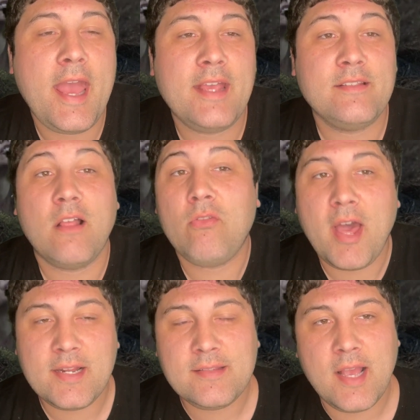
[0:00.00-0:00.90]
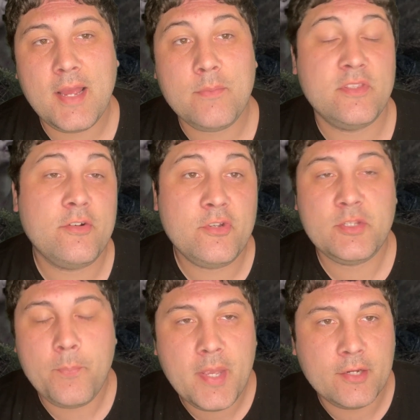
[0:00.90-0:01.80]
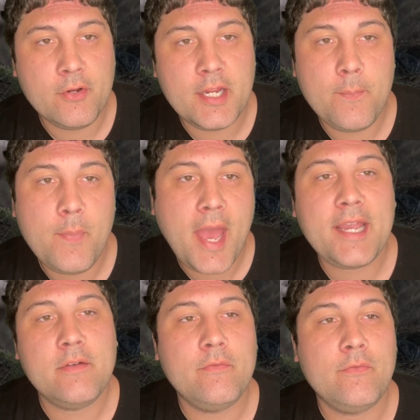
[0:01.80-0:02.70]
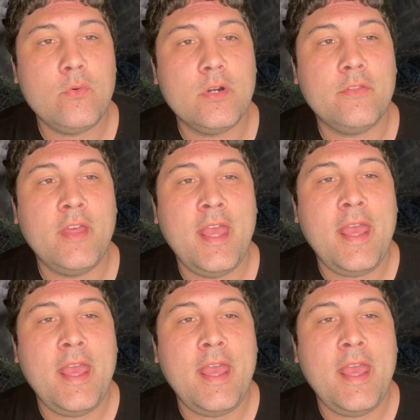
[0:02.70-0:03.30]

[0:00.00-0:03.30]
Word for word: as a lot of times they're just bickering back and forth,